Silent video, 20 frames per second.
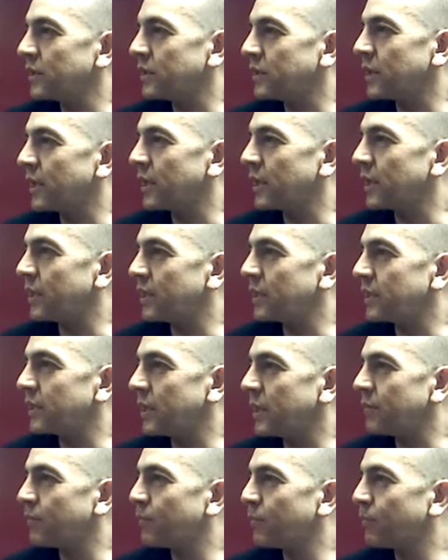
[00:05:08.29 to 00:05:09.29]

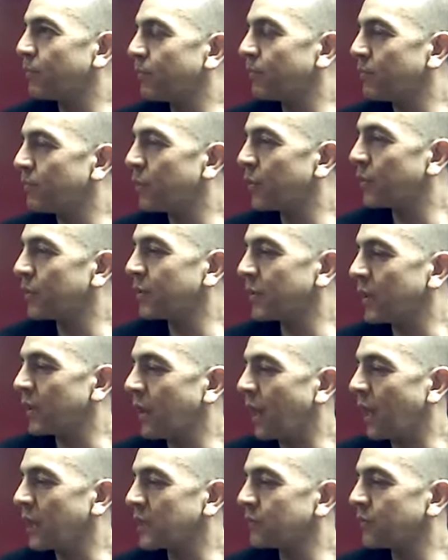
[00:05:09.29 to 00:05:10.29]
They pulled their
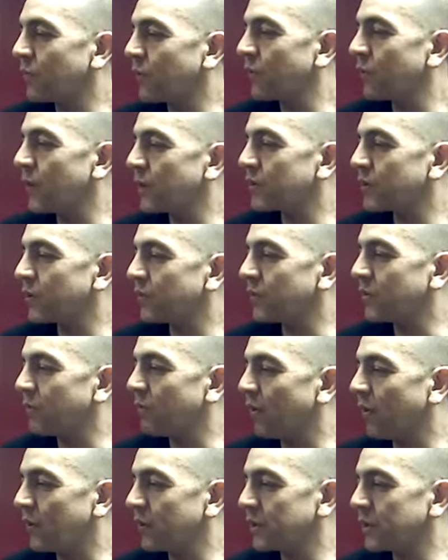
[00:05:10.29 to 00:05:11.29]
last full measure of
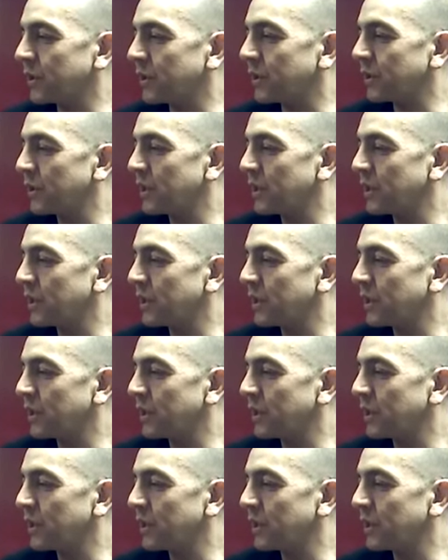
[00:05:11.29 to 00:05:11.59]
devotion,